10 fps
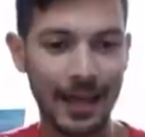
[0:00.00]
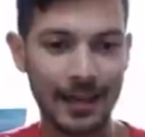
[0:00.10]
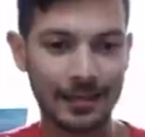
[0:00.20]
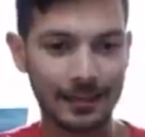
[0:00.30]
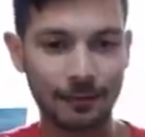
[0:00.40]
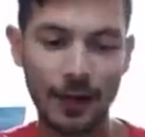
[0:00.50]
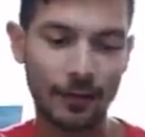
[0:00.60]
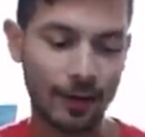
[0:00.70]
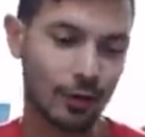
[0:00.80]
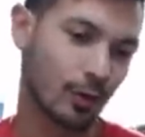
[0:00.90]
thousand five
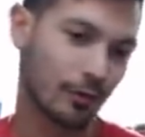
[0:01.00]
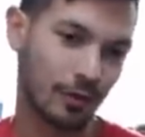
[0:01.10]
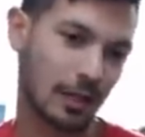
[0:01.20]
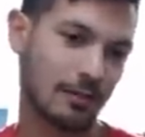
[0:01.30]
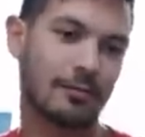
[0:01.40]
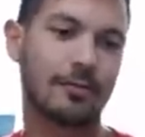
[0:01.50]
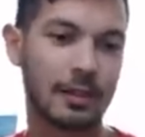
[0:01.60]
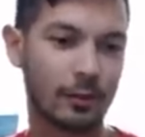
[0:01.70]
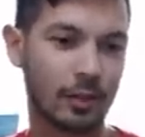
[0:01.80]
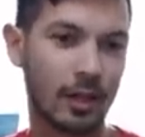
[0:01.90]
hundred twenty-five,
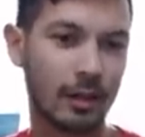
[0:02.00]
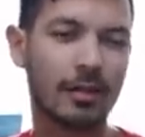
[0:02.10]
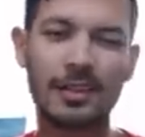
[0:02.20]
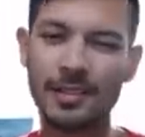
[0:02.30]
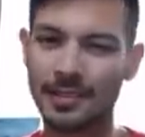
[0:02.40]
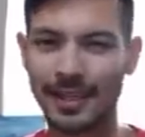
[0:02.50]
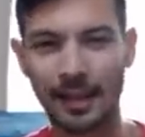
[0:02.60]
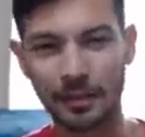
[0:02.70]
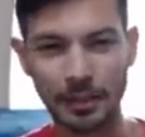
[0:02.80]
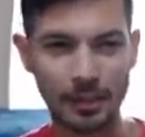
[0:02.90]
give or take. And this isn't
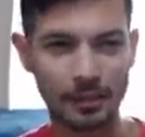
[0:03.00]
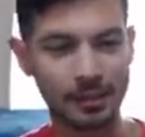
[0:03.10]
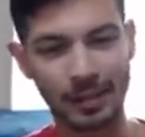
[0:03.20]
calendar year.